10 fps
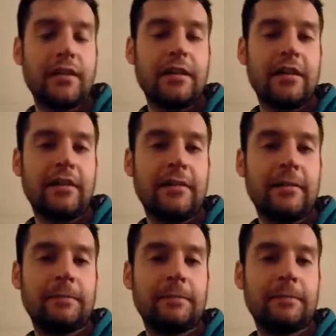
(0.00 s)

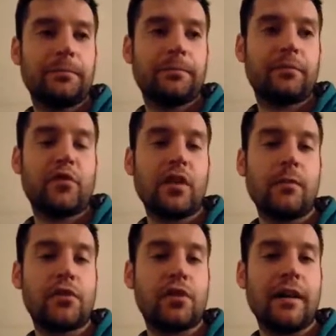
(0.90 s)
um, Philip
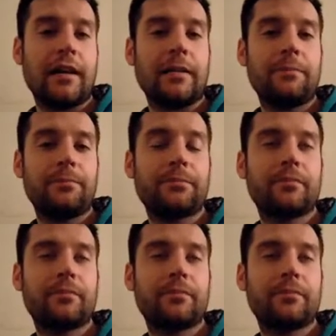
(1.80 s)
Traum.